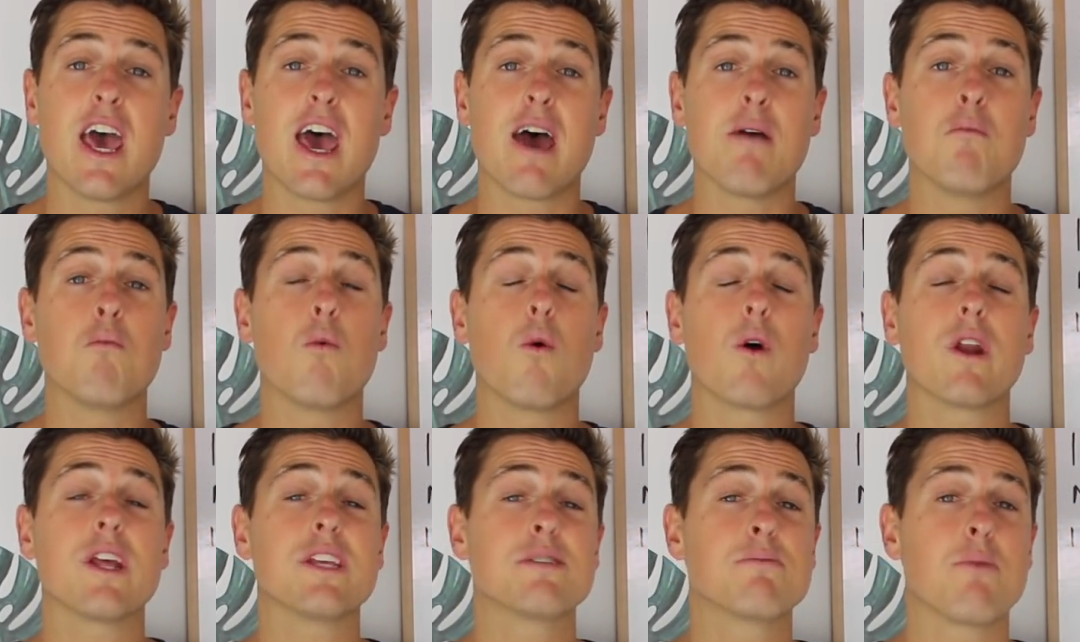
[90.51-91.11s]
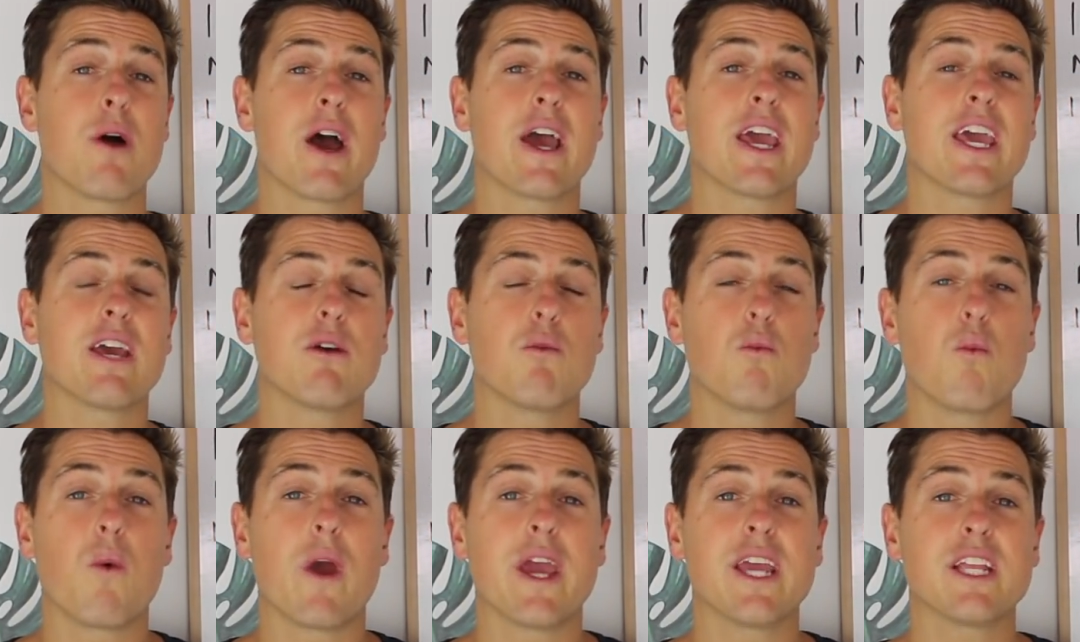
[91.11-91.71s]
And what is my
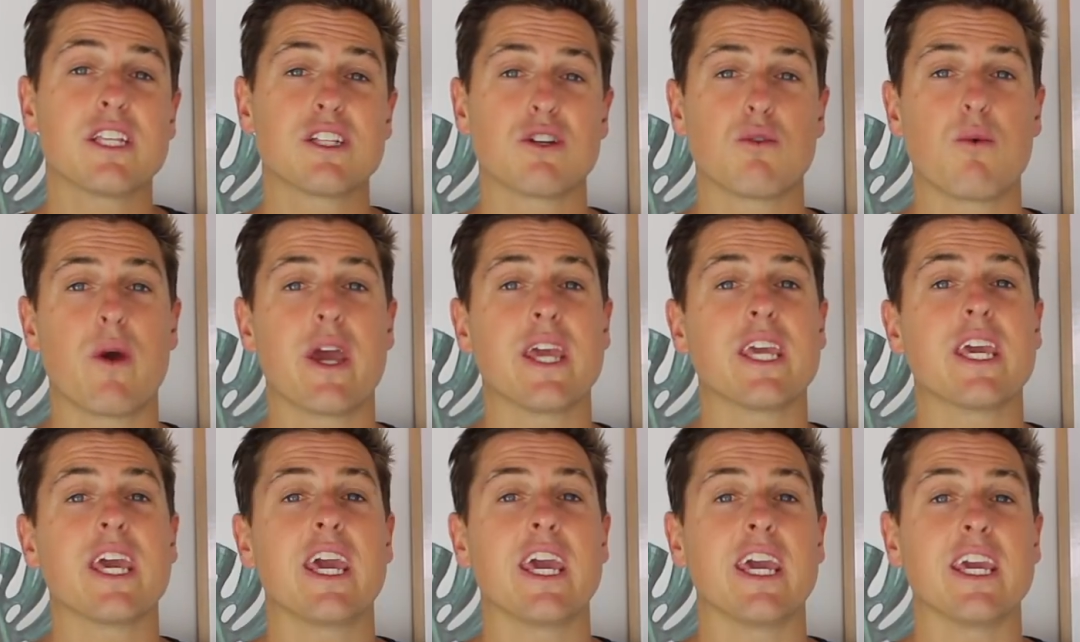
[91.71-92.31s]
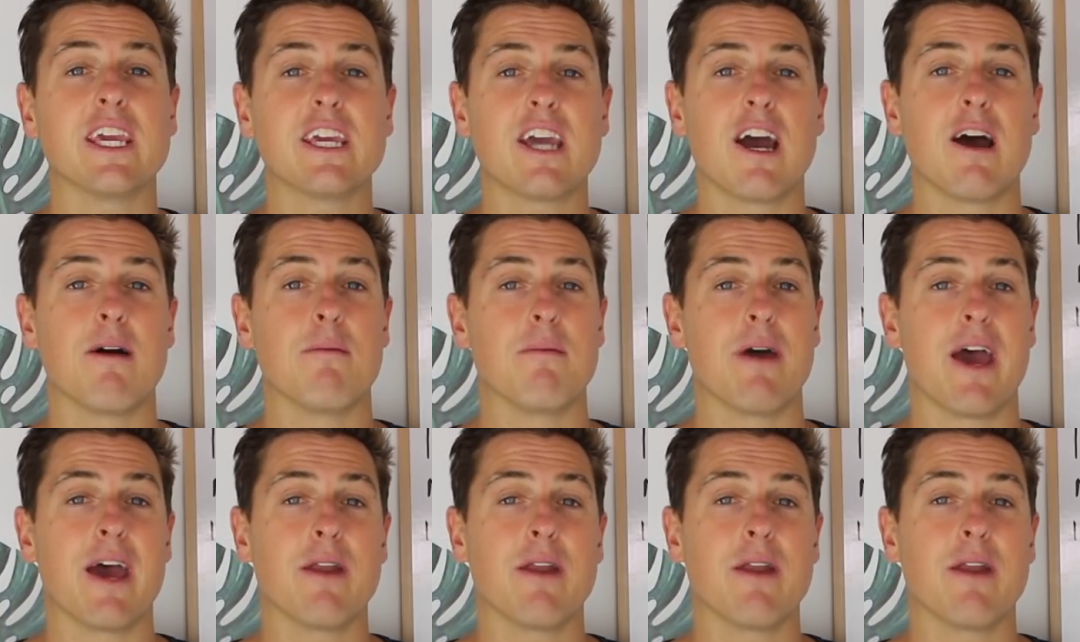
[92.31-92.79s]
week to week income?